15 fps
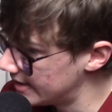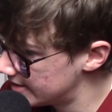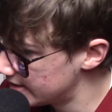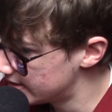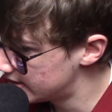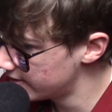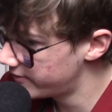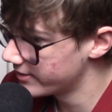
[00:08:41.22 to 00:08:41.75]

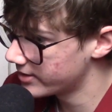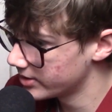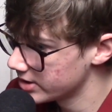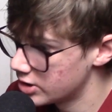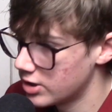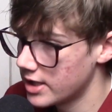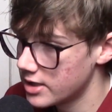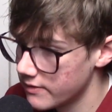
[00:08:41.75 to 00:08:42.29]
It's a
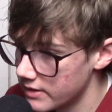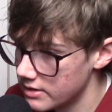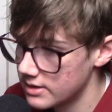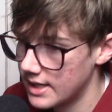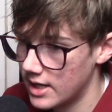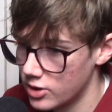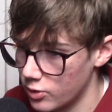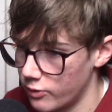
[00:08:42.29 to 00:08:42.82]
difficult stretch of
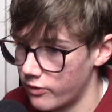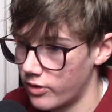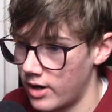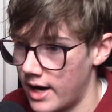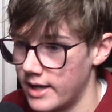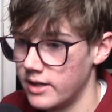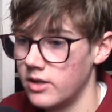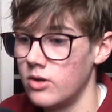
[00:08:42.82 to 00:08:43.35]
the schedule
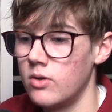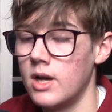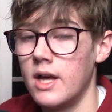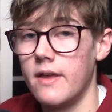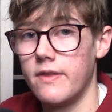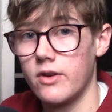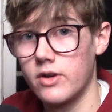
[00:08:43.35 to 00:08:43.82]
for IU.